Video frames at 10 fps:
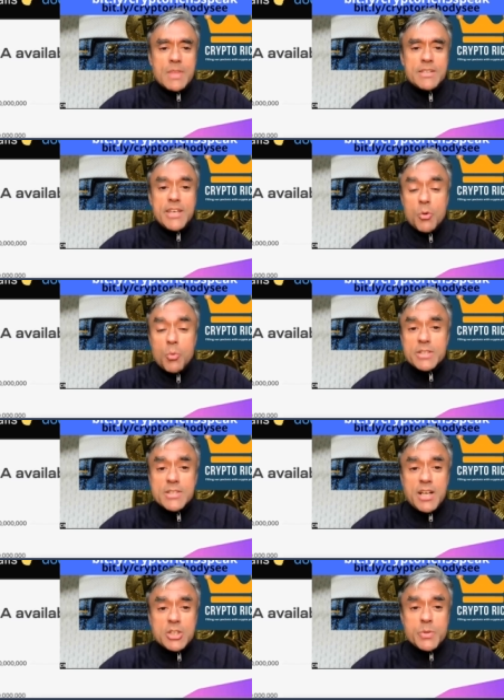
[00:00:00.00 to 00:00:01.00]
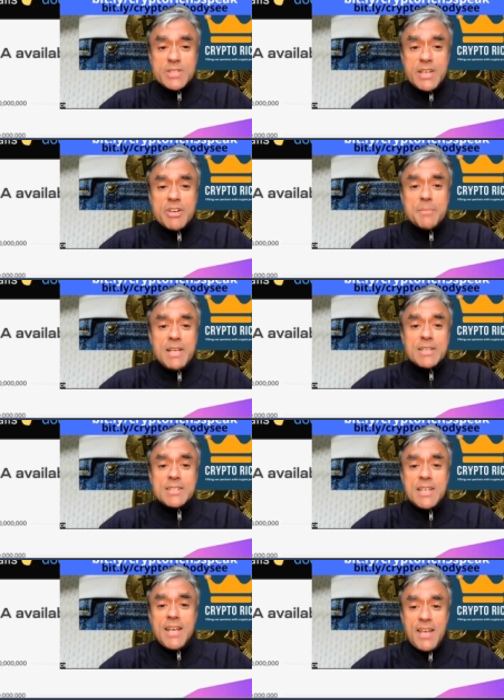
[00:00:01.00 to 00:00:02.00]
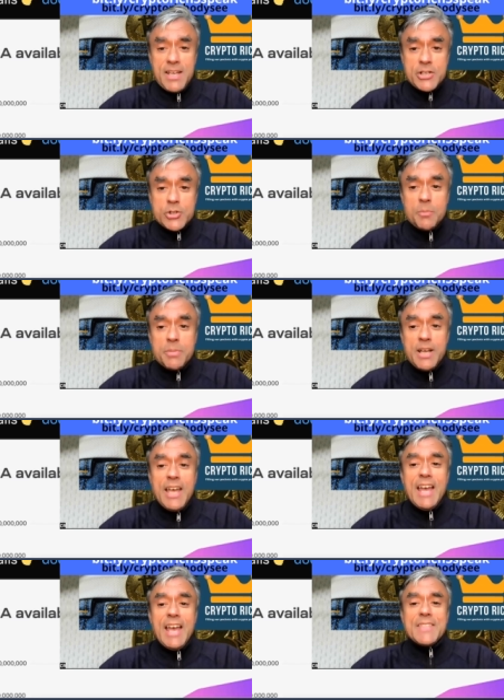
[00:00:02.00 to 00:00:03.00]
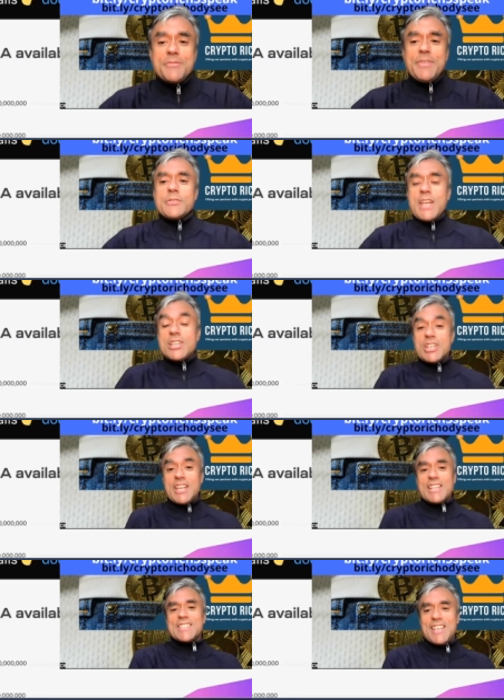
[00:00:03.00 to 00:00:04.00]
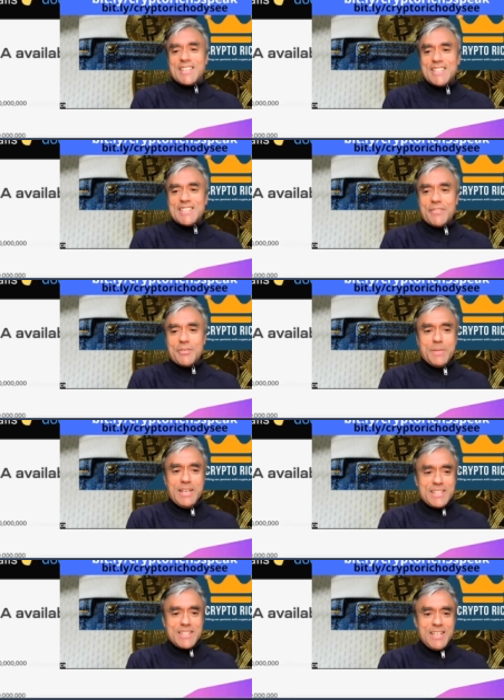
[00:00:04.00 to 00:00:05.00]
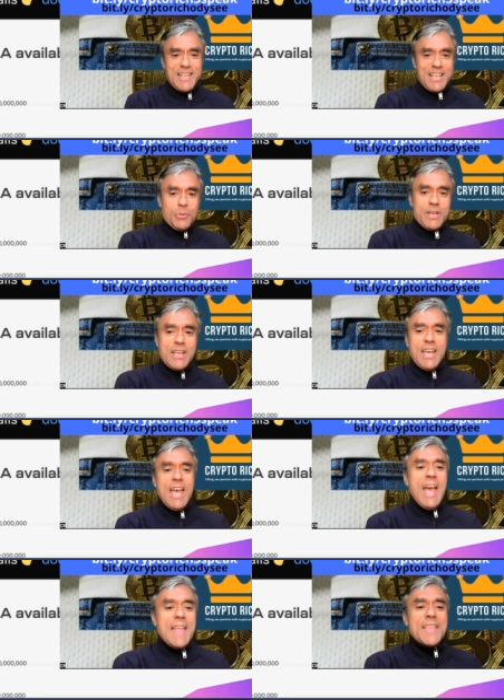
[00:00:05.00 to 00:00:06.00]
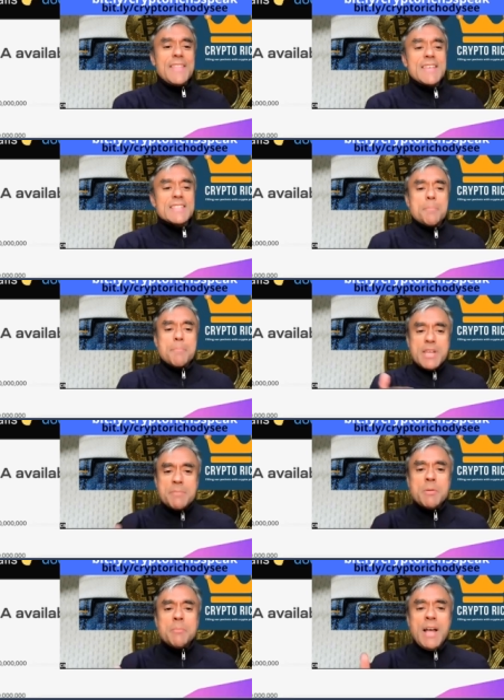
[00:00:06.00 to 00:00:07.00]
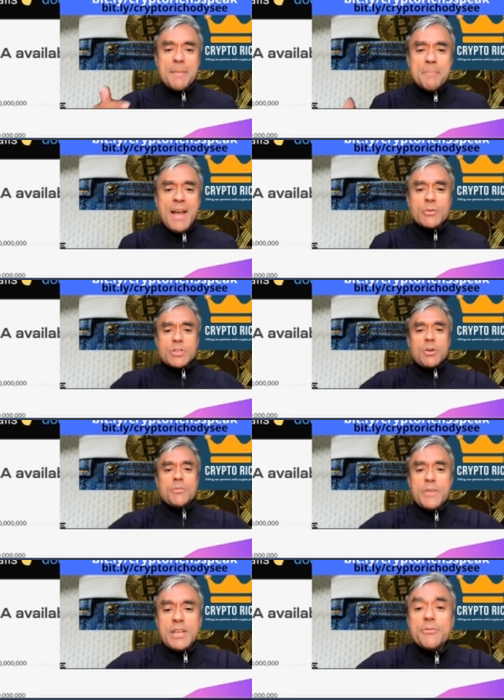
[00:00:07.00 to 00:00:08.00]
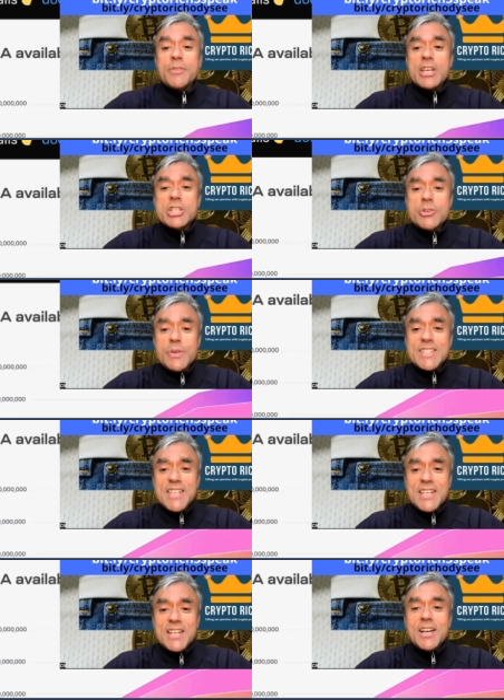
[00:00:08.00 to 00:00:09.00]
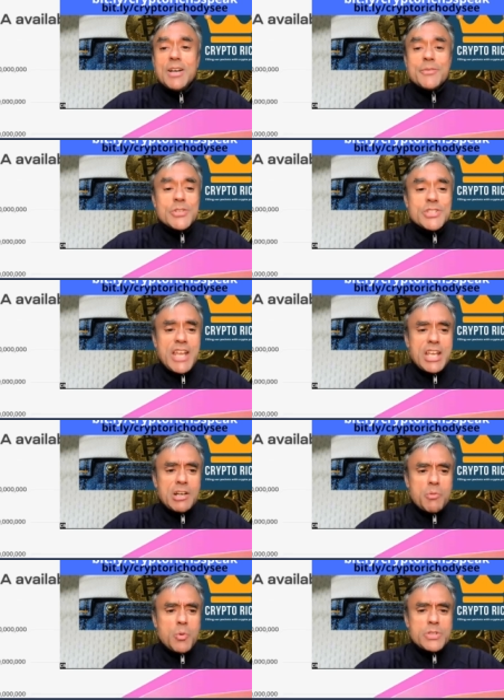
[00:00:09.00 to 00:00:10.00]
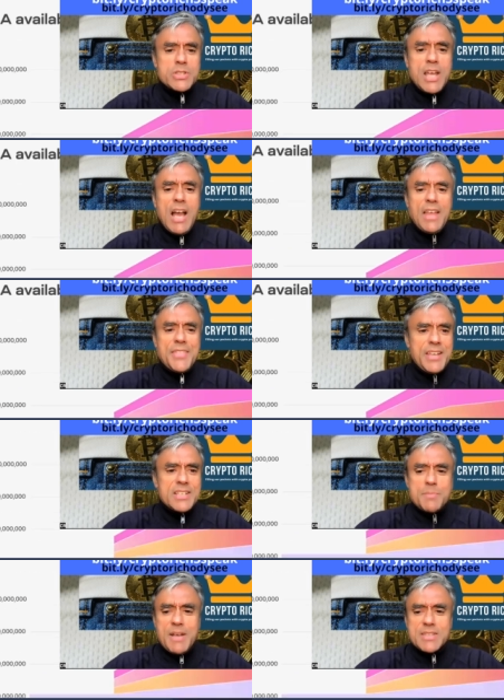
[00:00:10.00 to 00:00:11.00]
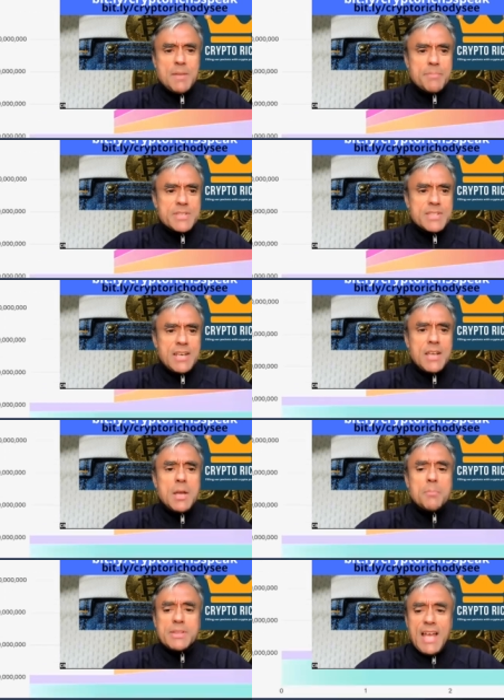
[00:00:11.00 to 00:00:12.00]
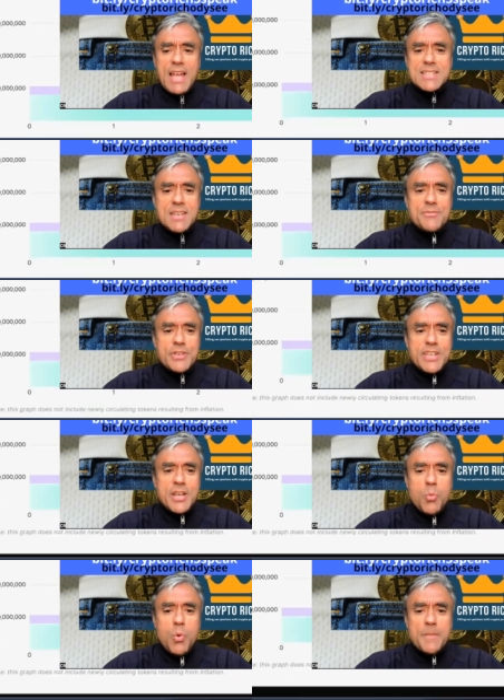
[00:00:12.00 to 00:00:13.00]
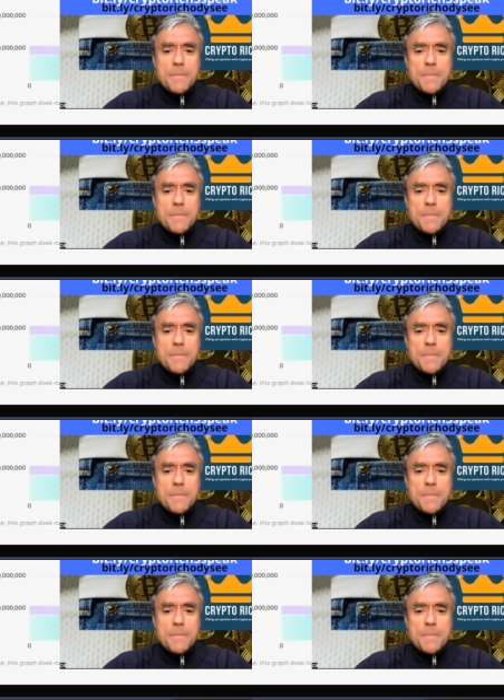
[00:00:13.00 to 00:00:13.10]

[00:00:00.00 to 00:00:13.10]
Year 1 starts with 70 million TIA airdrop, and the foundation gets 67 million TIA liquid. And then there's a minimum amount of inflationary TIA for staking rewards. I think it's about 10%, but that's it for year 1.